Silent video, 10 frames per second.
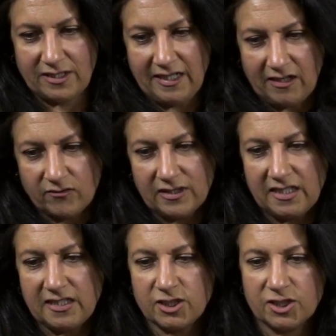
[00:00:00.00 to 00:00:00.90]
here
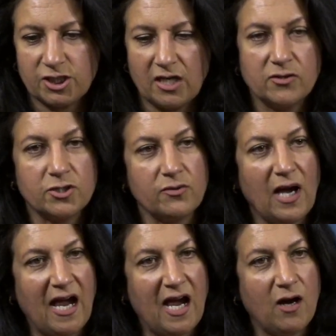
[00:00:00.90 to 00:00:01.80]
really just shows you
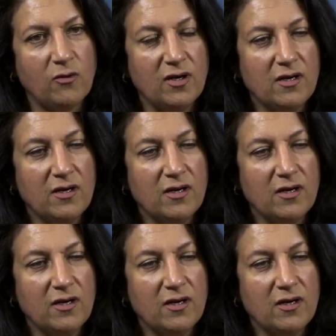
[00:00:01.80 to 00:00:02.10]
how